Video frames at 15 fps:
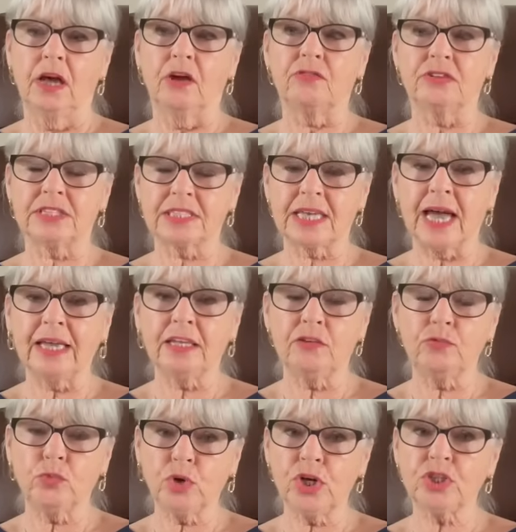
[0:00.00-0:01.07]

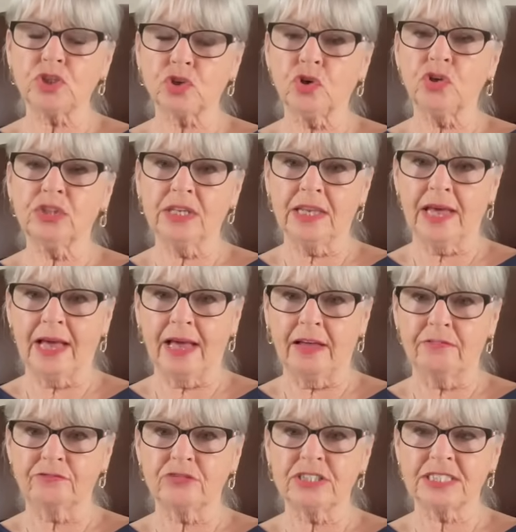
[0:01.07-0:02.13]
You've worked all your
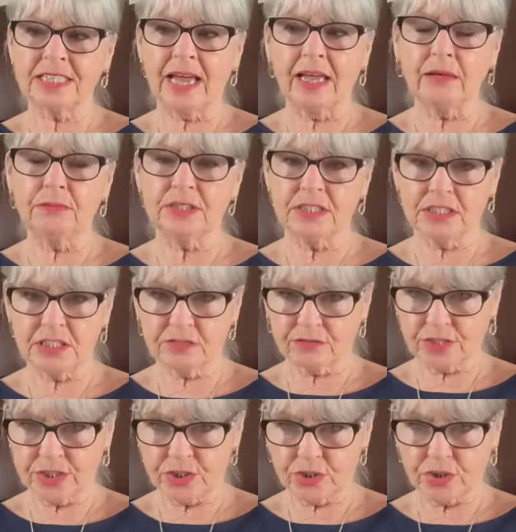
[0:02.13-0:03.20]
life. Retirement is for
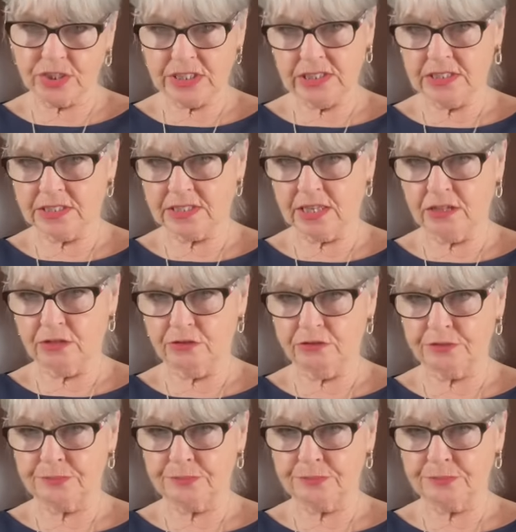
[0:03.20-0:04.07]
enjoying yourself.